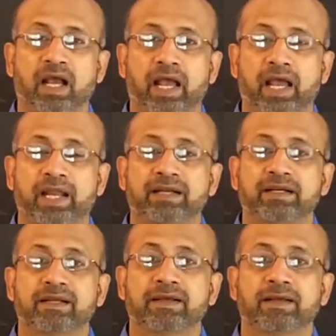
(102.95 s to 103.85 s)
And
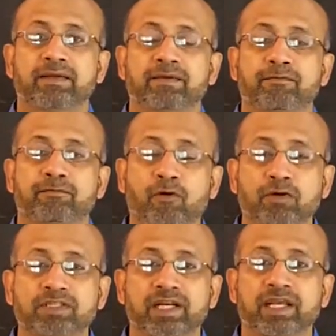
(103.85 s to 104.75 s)

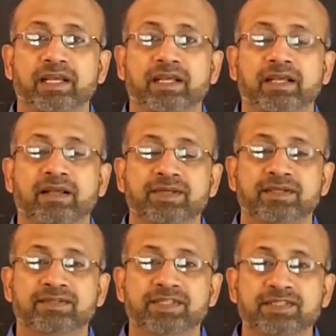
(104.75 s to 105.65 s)
fourthly,
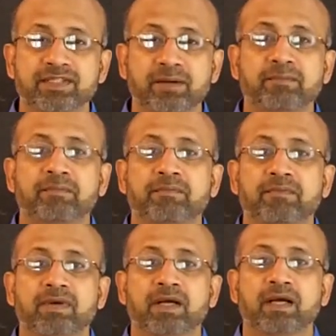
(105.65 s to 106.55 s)
the system
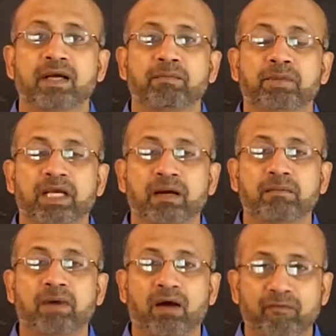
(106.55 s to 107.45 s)

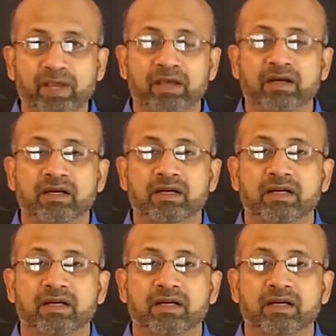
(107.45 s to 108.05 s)
become aware